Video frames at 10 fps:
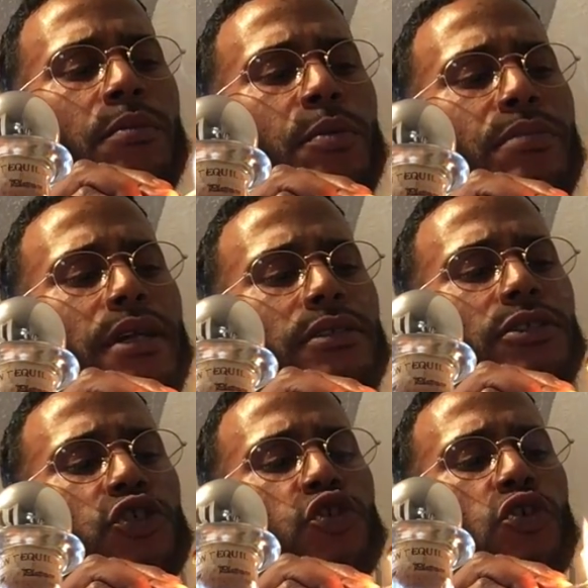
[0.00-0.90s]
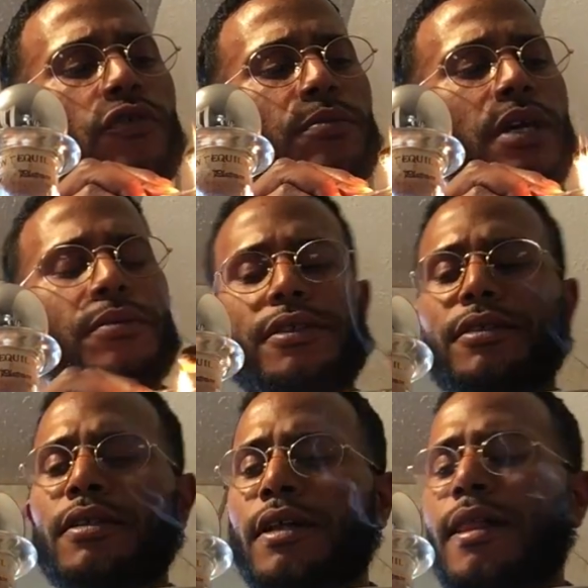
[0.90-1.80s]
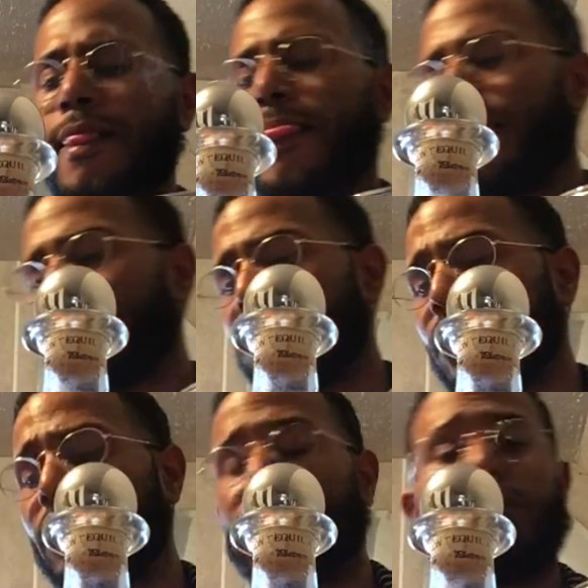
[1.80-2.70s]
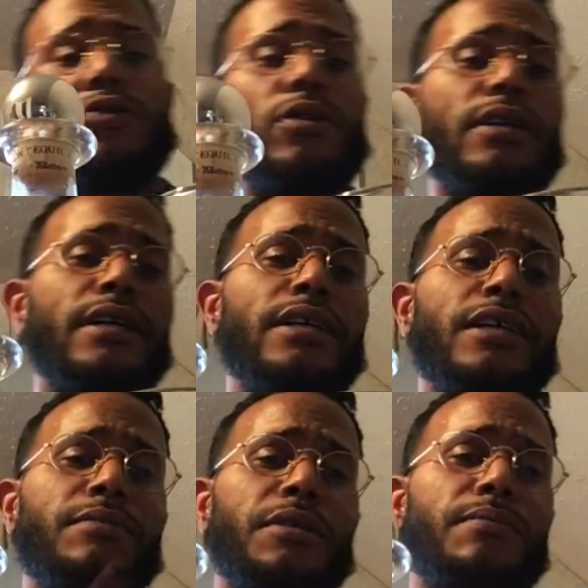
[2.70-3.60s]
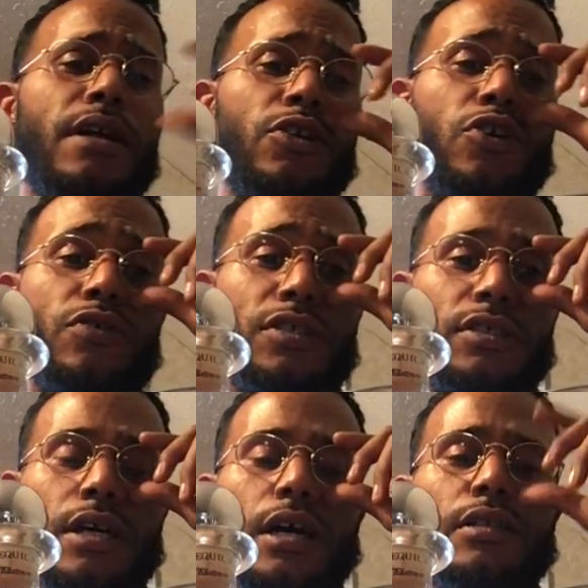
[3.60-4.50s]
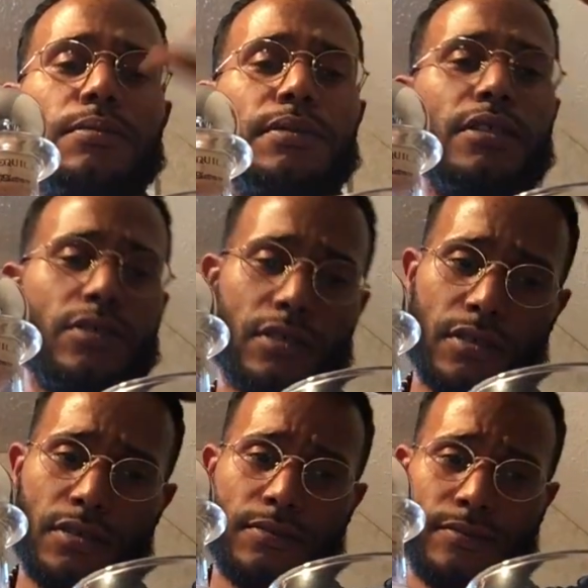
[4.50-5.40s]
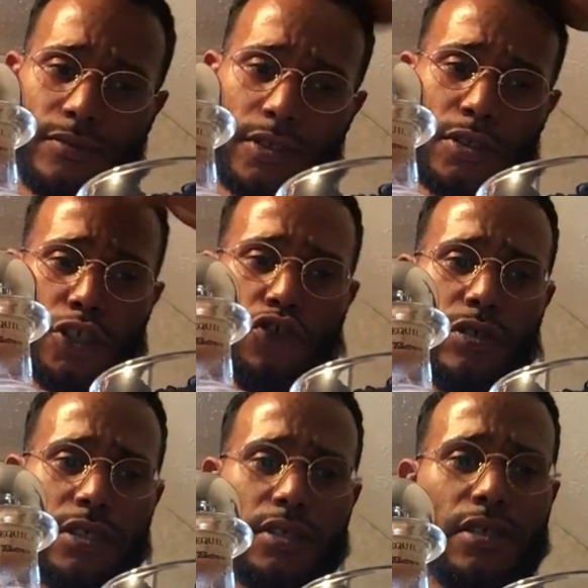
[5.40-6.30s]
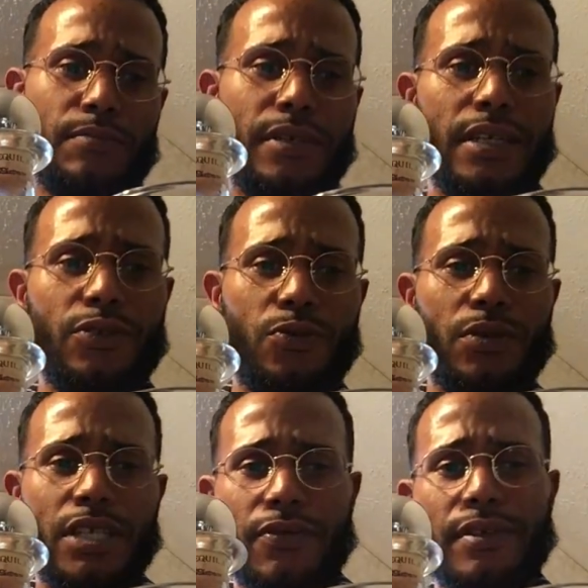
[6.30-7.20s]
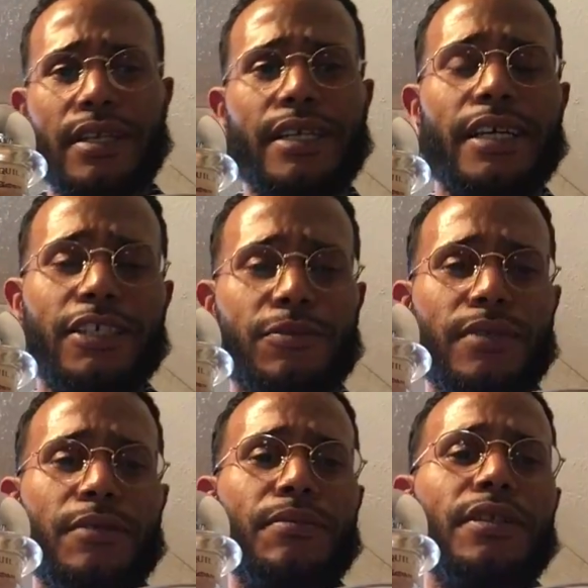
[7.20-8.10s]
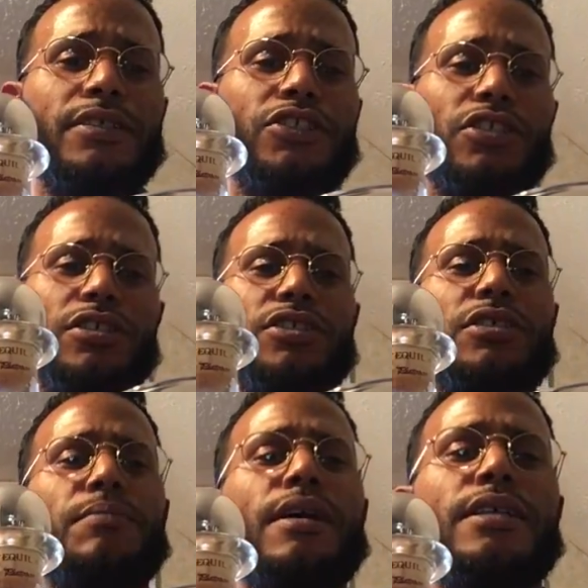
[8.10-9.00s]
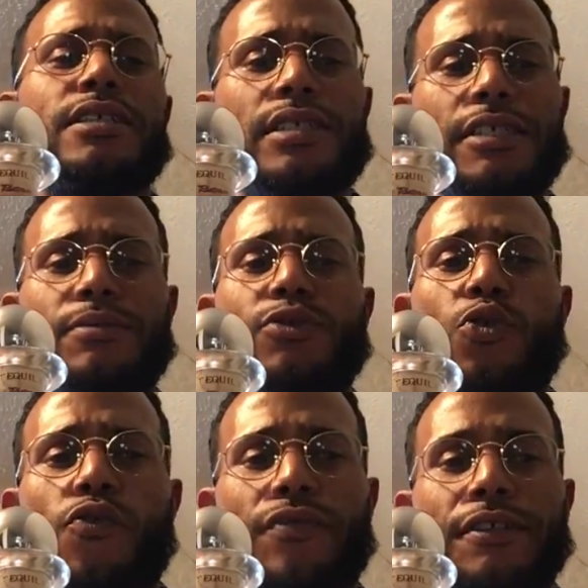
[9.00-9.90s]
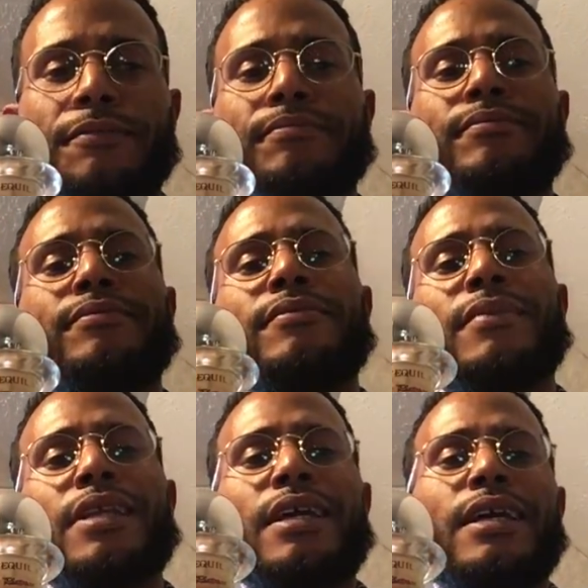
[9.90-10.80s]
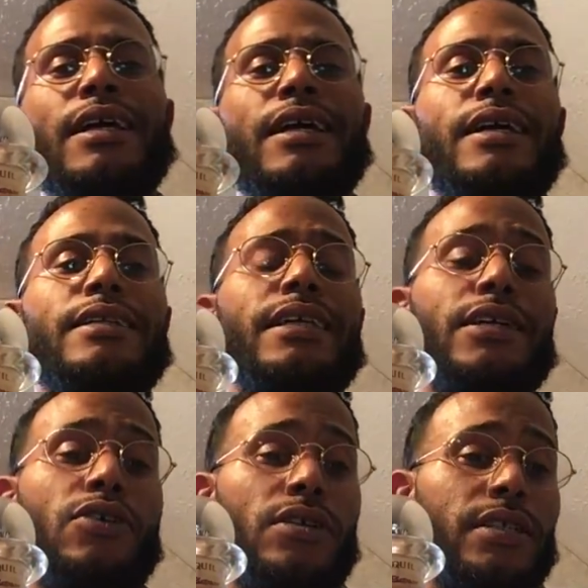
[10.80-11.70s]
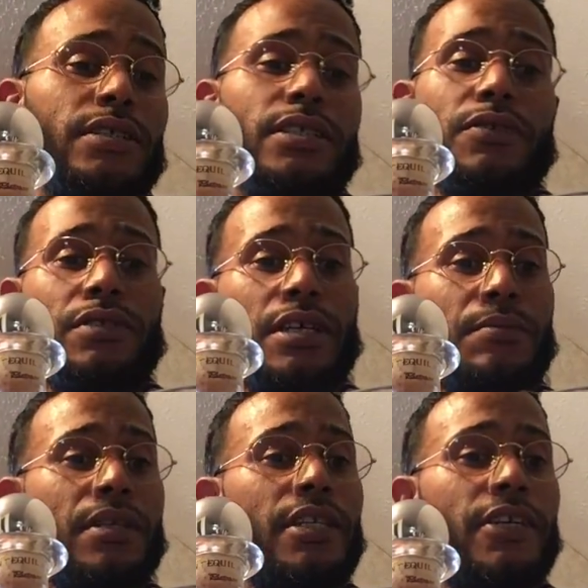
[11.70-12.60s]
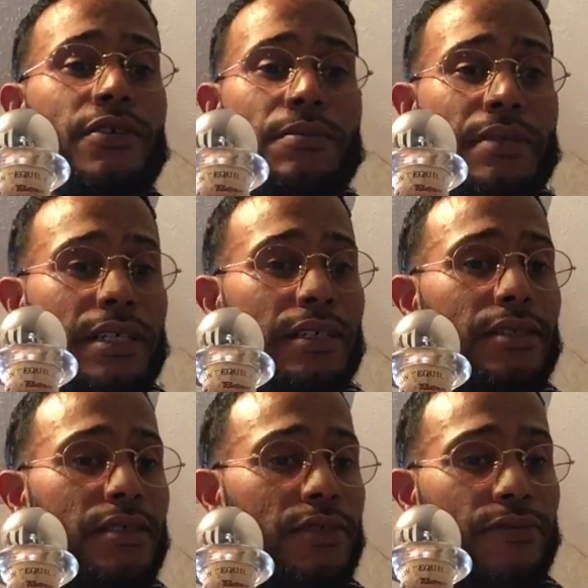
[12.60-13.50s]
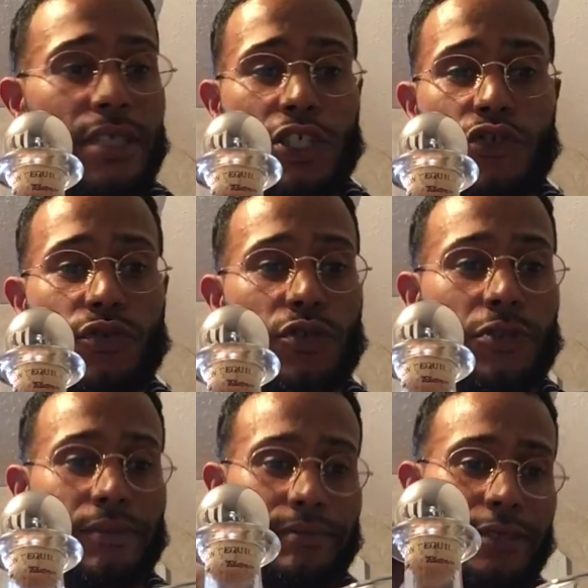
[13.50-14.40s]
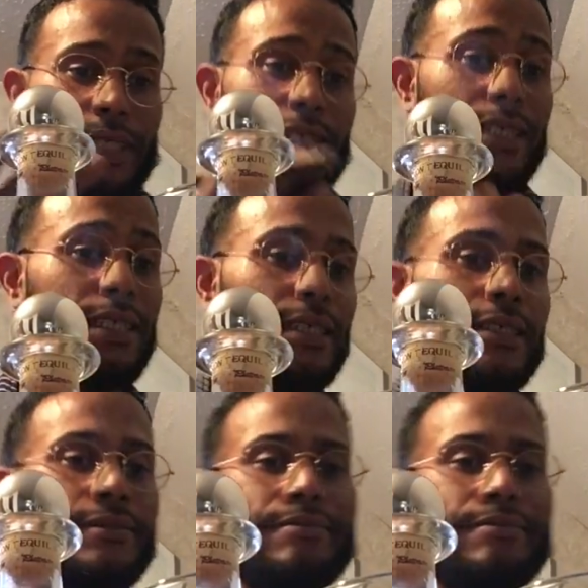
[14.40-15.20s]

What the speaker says: But back to the story, baby. So yeah, you know, I got an empty bottle of Cristal up there on the dresser of the man or whatever the case may be. Certain somebody sleeps over. They call themselves not being able to make it to the restroom. You dig?